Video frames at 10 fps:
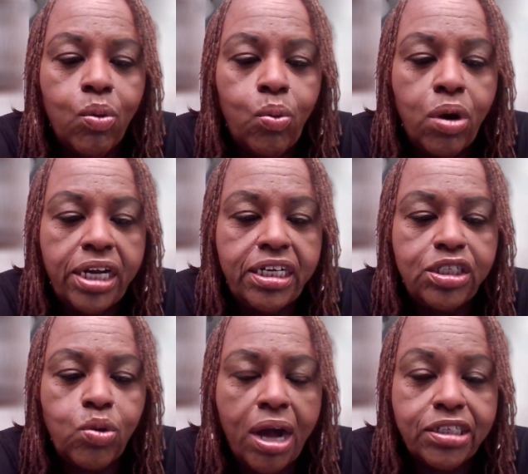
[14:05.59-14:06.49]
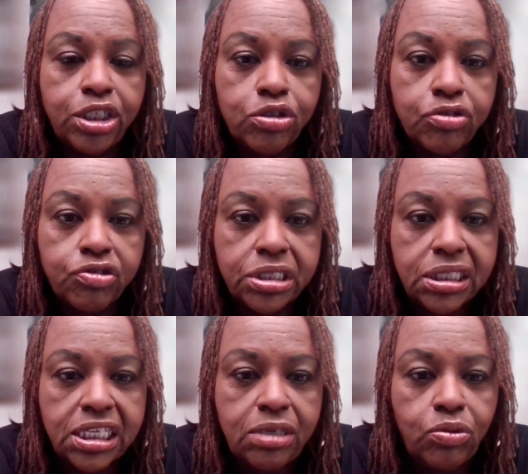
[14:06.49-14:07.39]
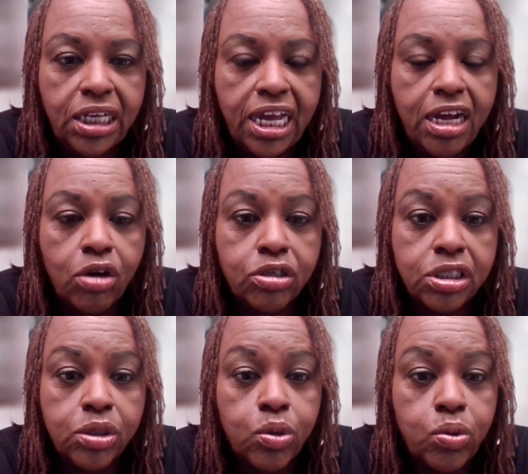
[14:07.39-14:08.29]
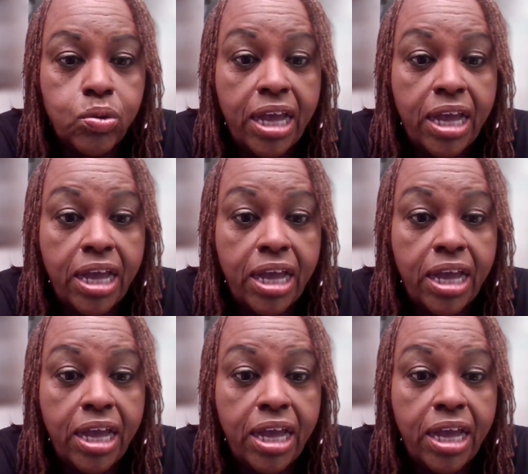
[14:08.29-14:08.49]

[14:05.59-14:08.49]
what do our children see when they go to school,